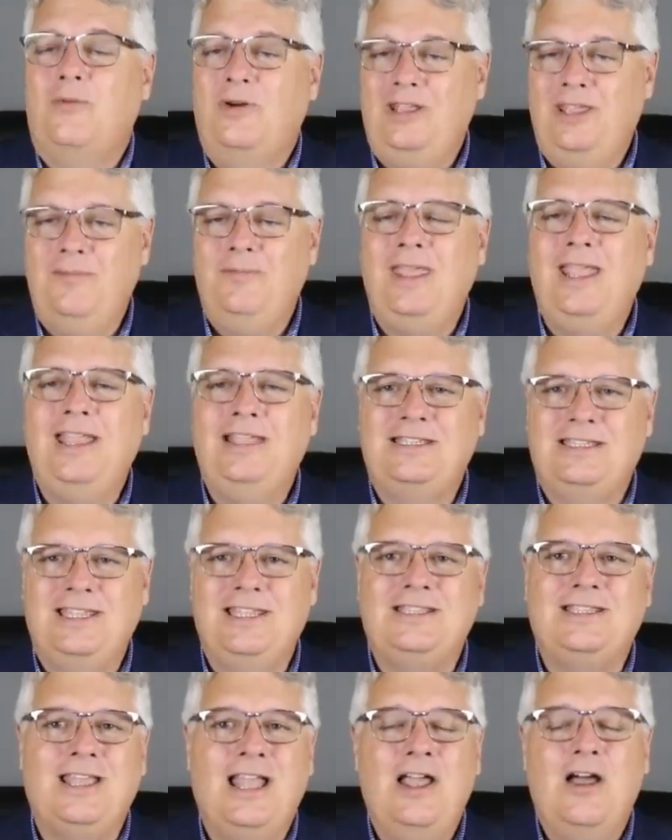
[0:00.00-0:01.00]
What he means
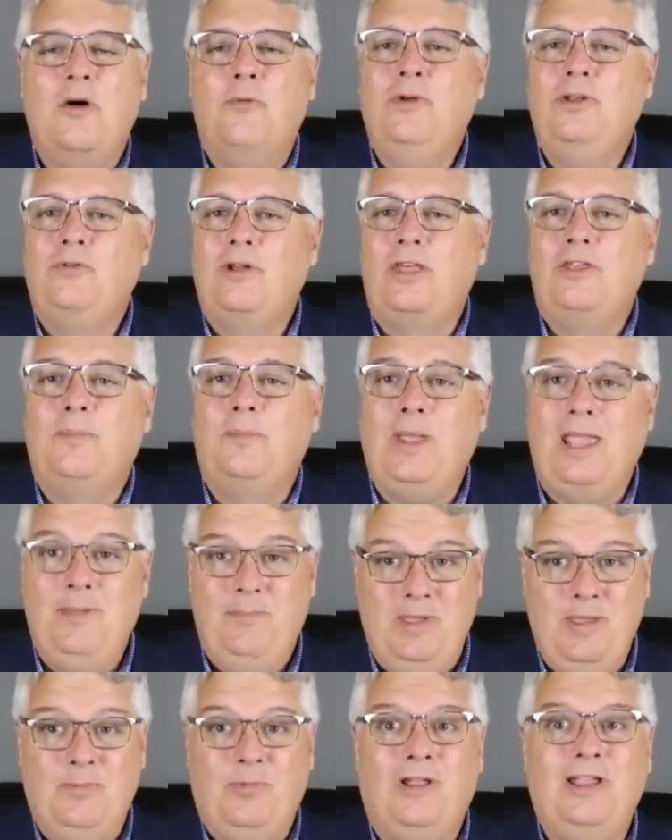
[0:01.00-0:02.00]
is we'd rather
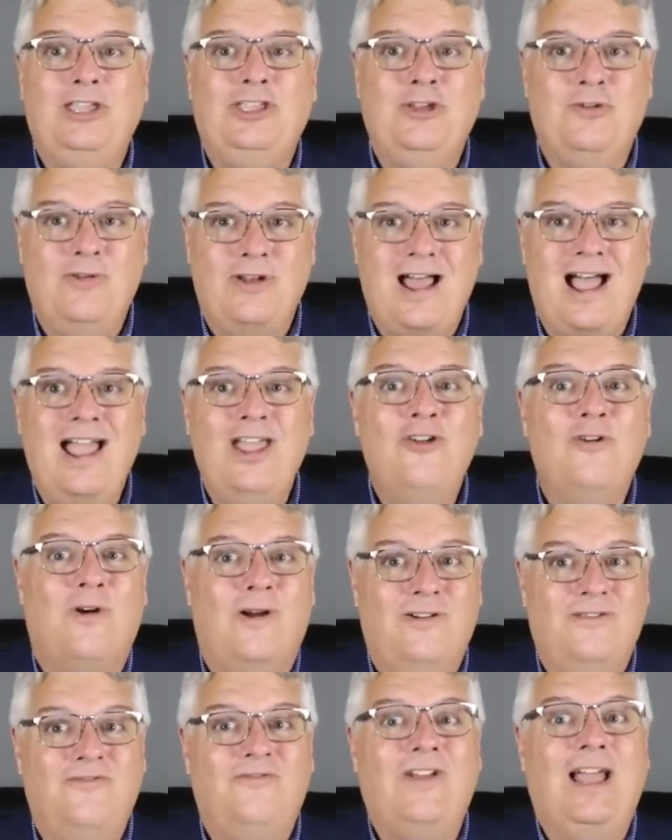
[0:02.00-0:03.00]
pay people like you and I who
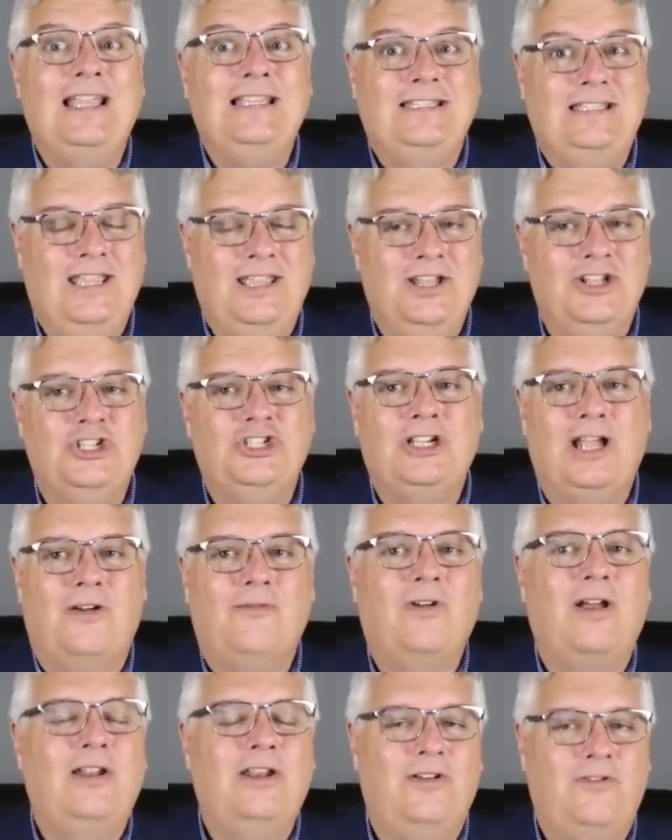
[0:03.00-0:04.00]
are investing in
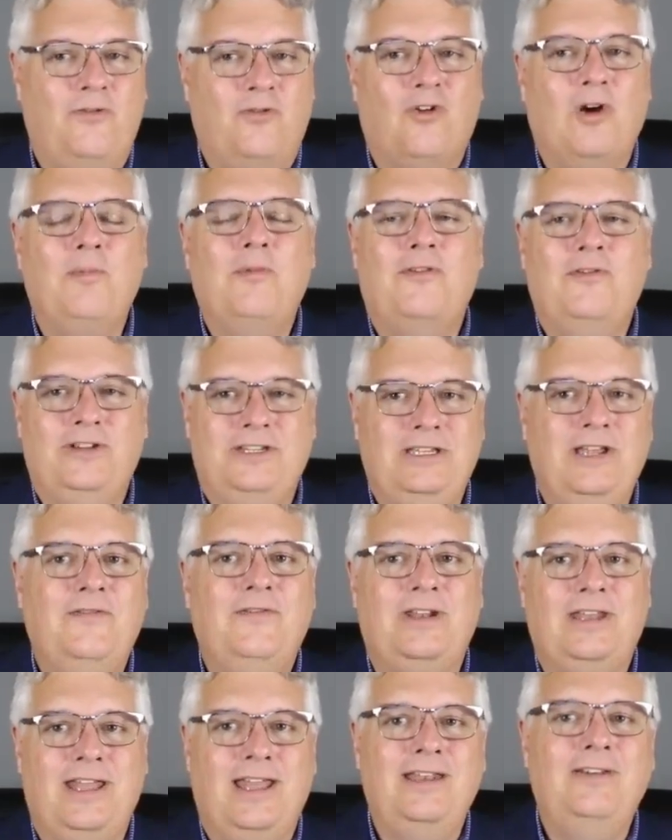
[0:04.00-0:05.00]
Chevron in the form of a
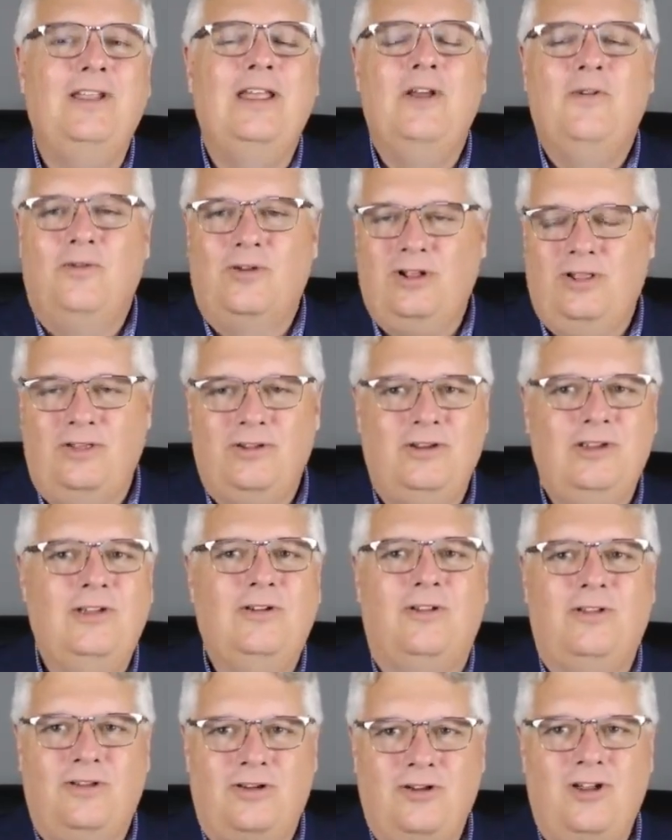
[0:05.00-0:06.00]
dividend. We're going
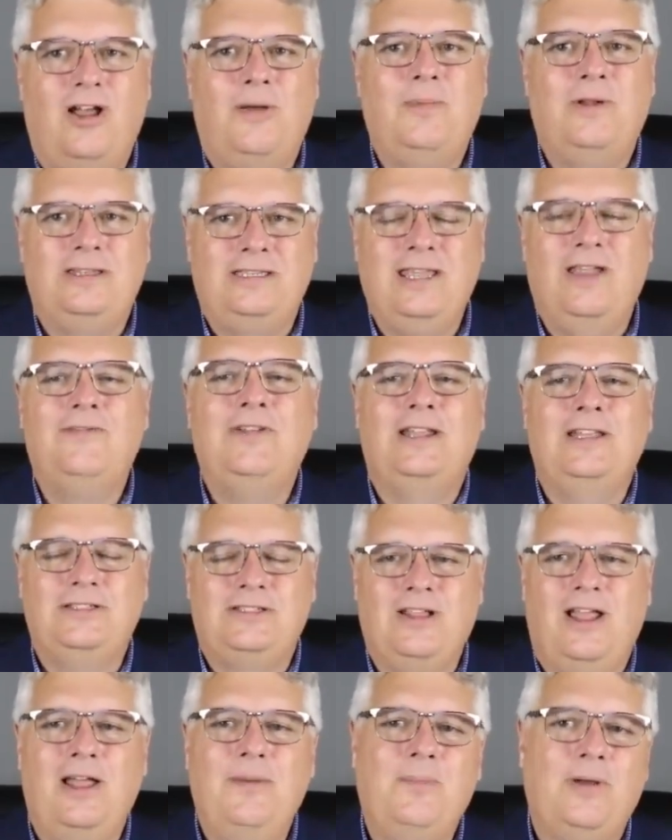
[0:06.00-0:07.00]
to learn all about
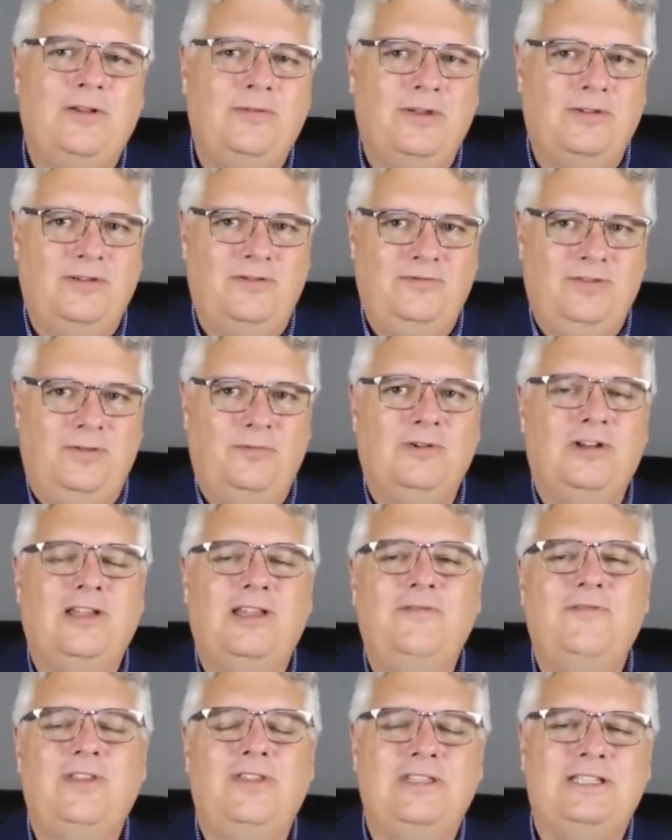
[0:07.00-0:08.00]
dividends on it, but we're
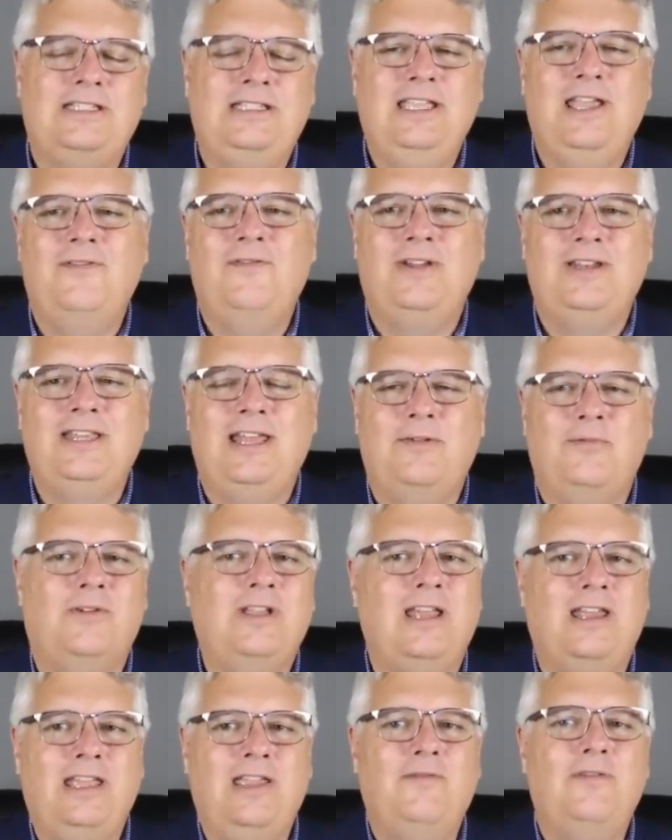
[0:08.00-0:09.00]
going to give you this dividend.
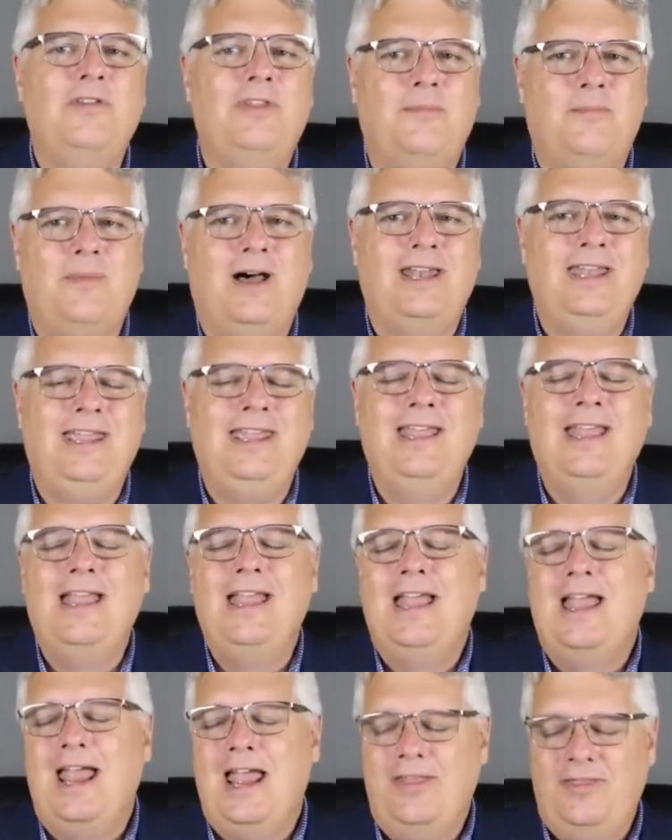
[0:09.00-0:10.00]
We're going to give you the money,
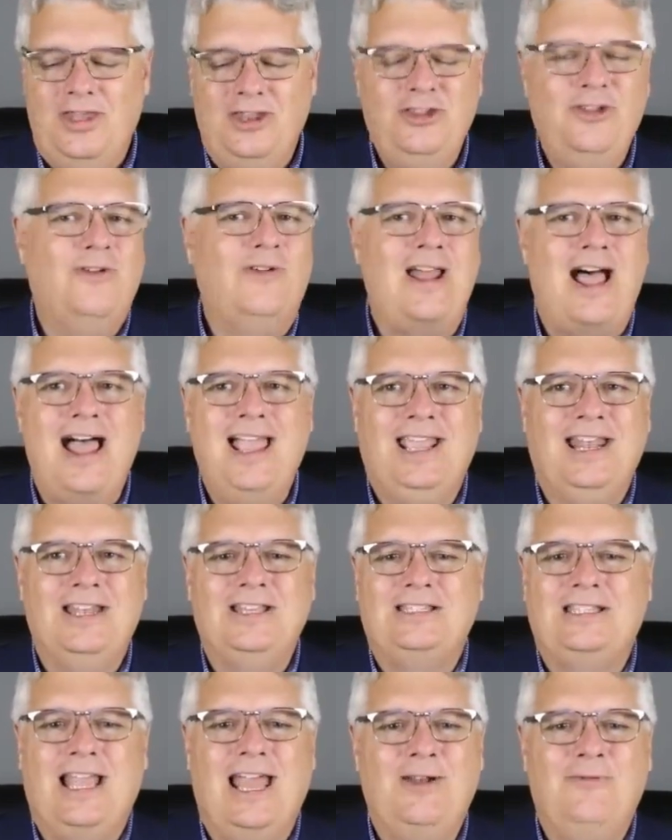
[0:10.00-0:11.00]
and then you and I
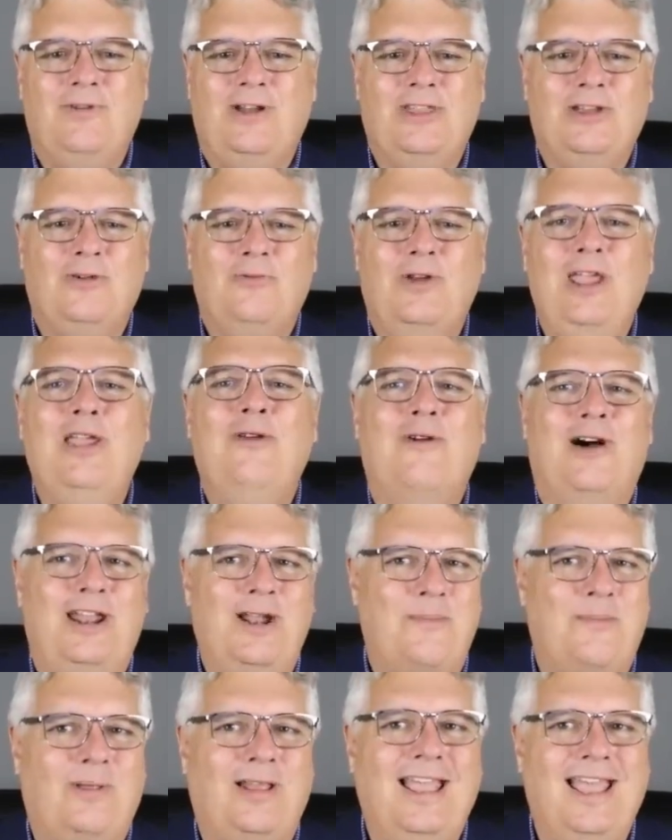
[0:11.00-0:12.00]
can decide whether we
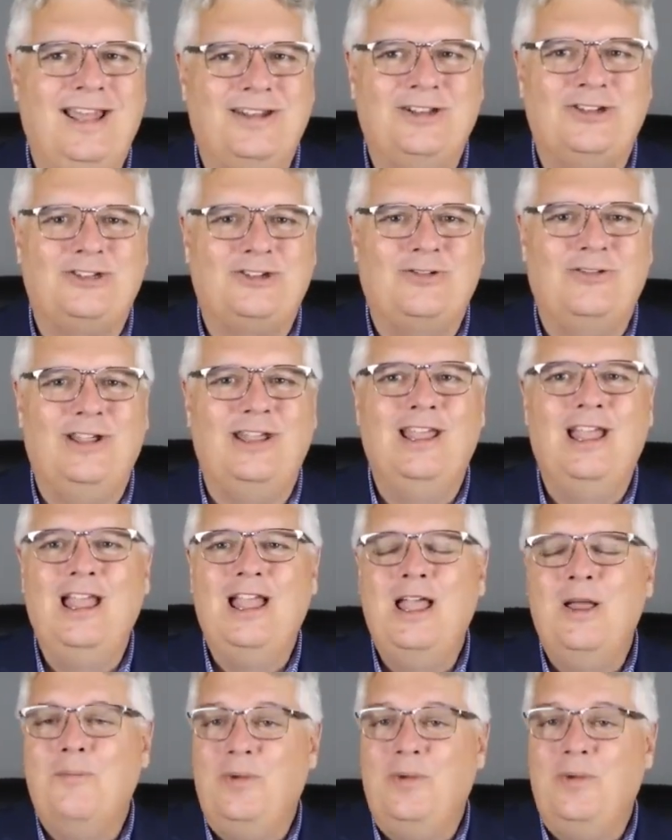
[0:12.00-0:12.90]
want to plant a tree.